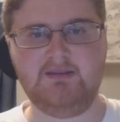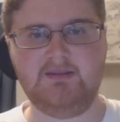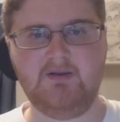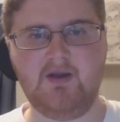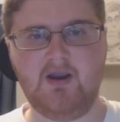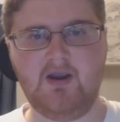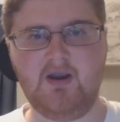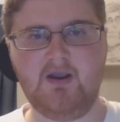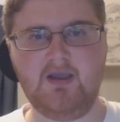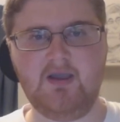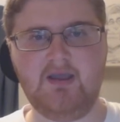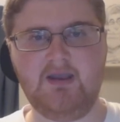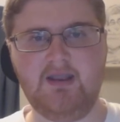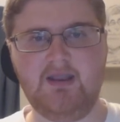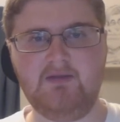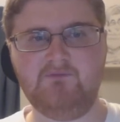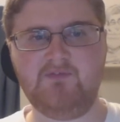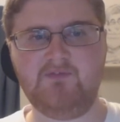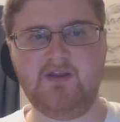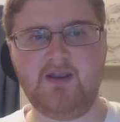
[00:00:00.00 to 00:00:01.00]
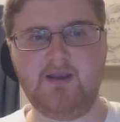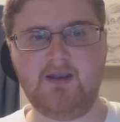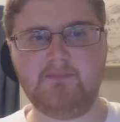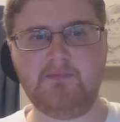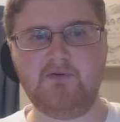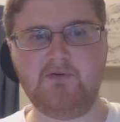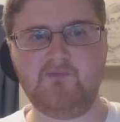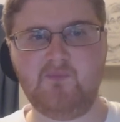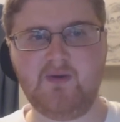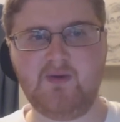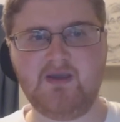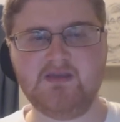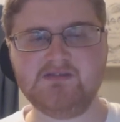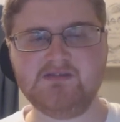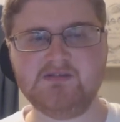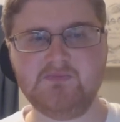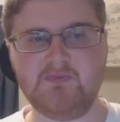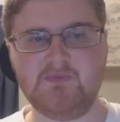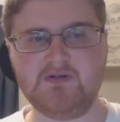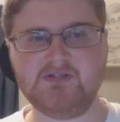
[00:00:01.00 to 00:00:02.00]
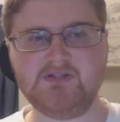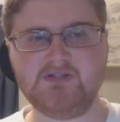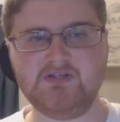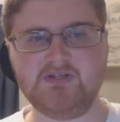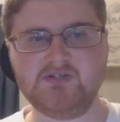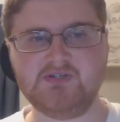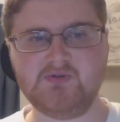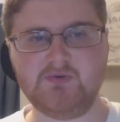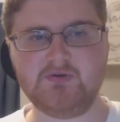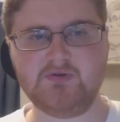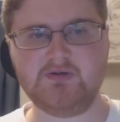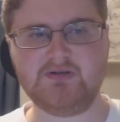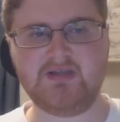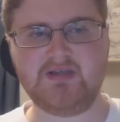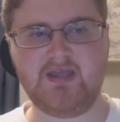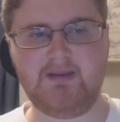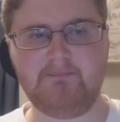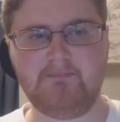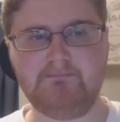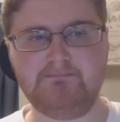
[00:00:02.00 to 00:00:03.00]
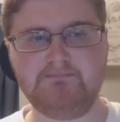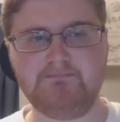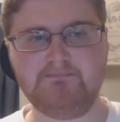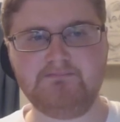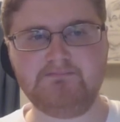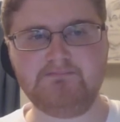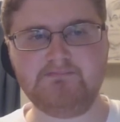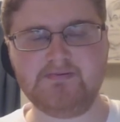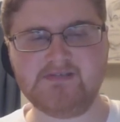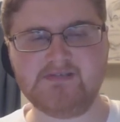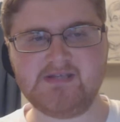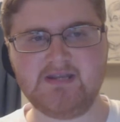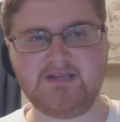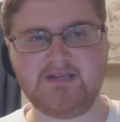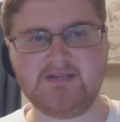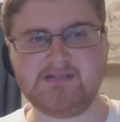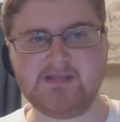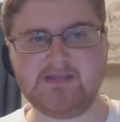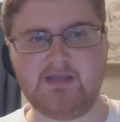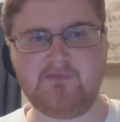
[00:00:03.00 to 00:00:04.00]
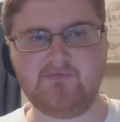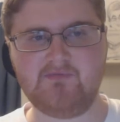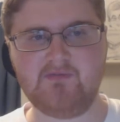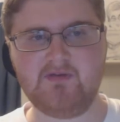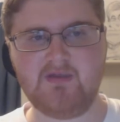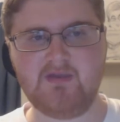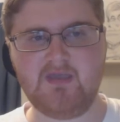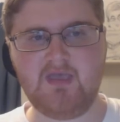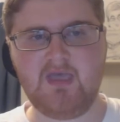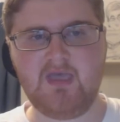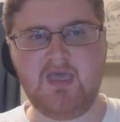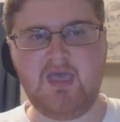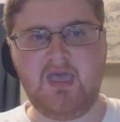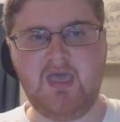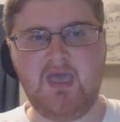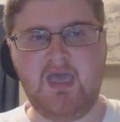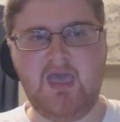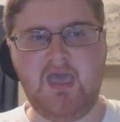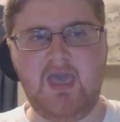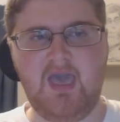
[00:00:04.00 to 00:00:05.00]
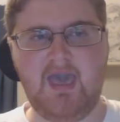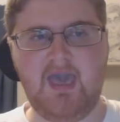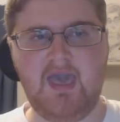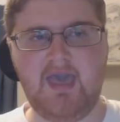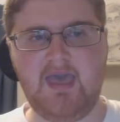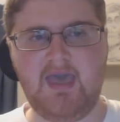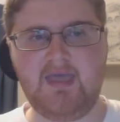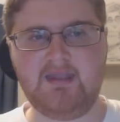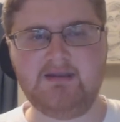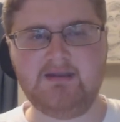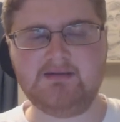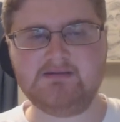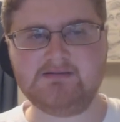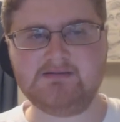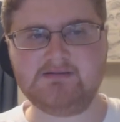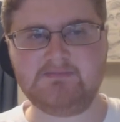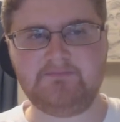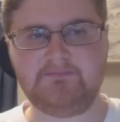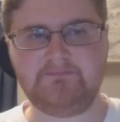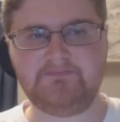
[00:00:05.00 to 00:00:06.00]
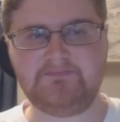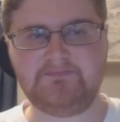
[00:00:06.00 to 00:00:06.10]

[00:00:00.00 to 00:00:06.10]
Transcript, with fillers: there are an infinite number of ways in which the disorder can present itself. And